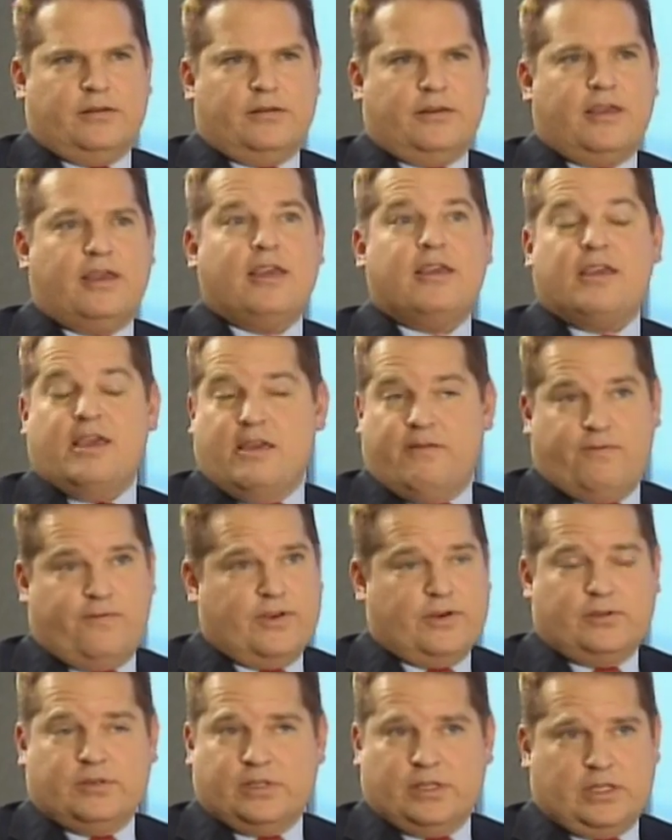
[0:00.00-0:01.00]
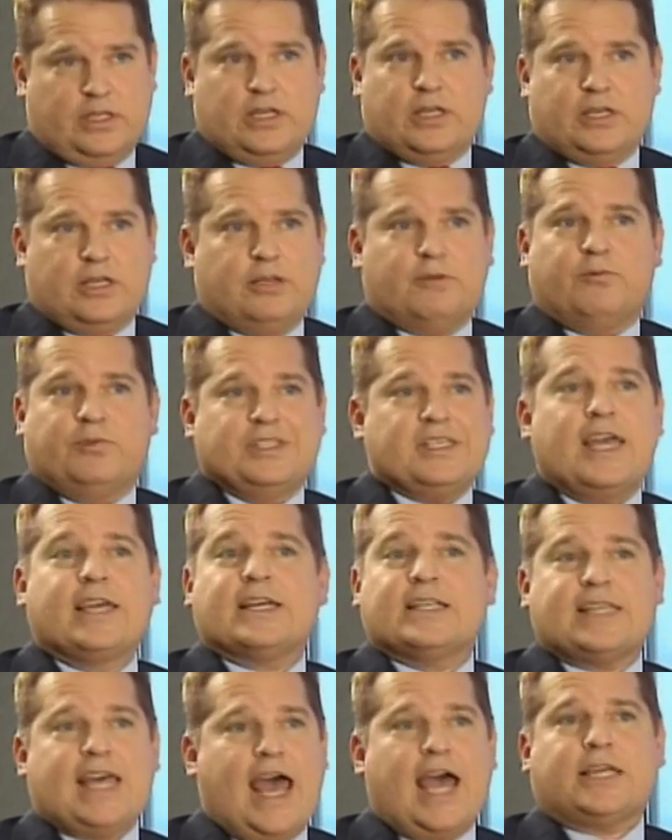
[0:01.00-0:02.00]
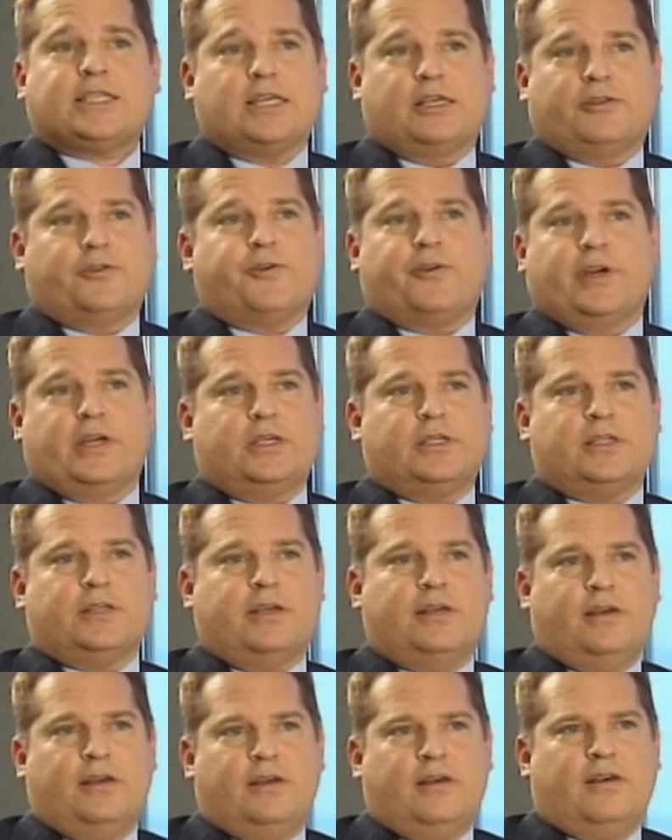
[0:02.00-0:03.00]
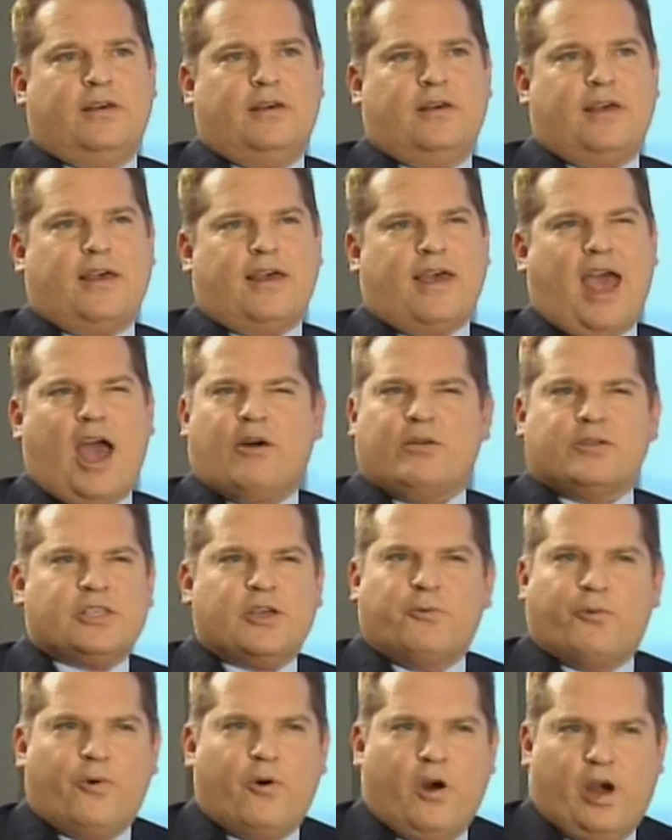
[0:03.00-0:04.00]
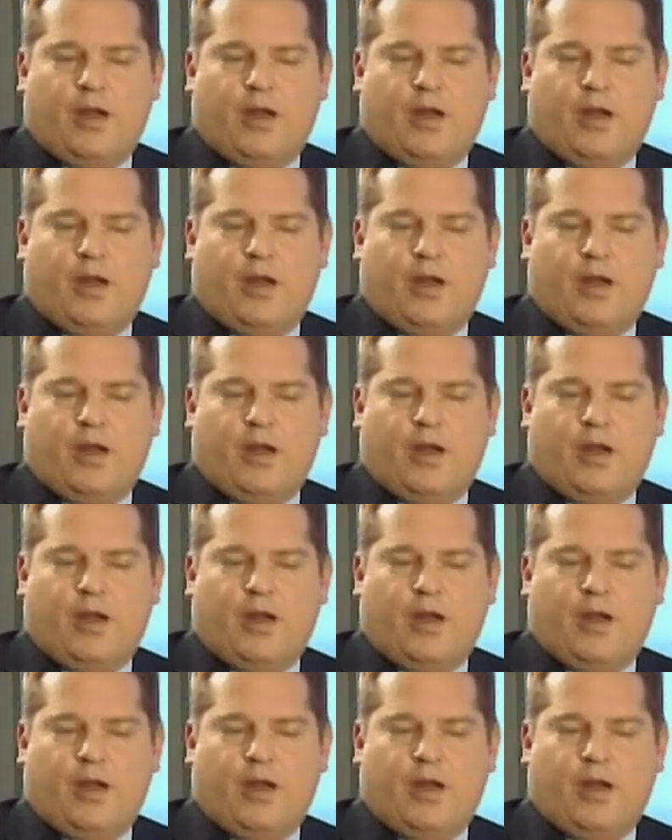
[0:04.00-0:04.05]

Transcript: He feels it will take a tax increase. How is he wrong?